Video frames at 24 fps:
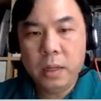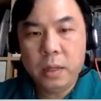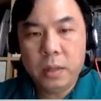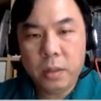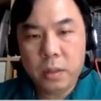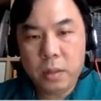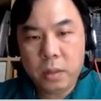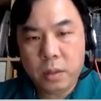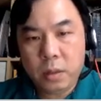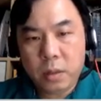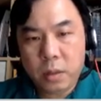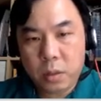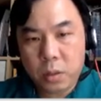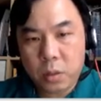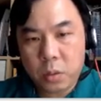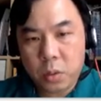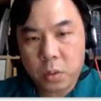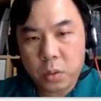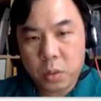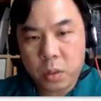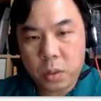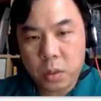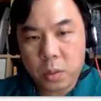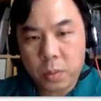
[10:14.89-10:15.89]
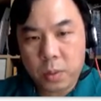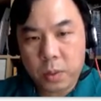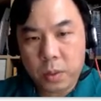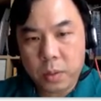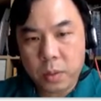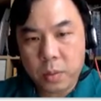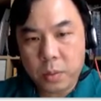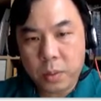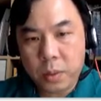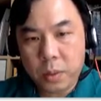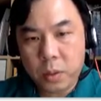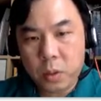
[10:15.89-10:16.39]
This part will
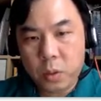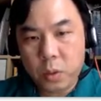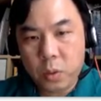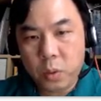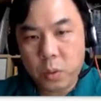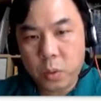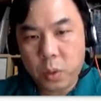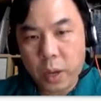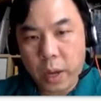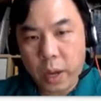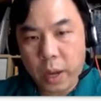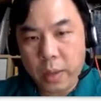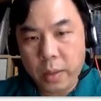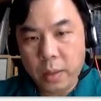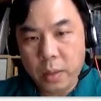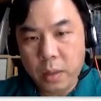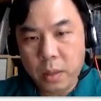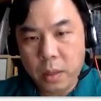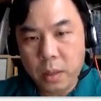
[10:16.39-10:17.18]
be 2n.